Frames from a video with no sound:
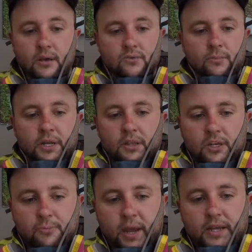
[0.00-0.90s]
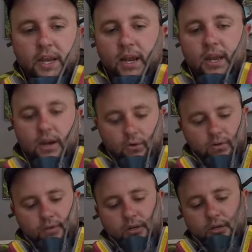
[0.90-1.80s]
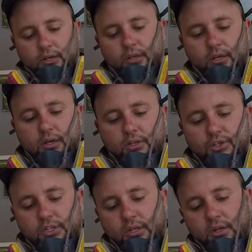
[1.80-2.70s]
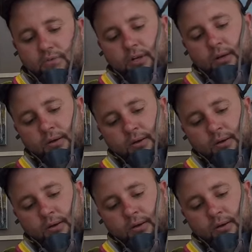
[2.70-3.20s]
So I'm gonna get this paint taken care of, then I'll get the uh, jigs in the oven.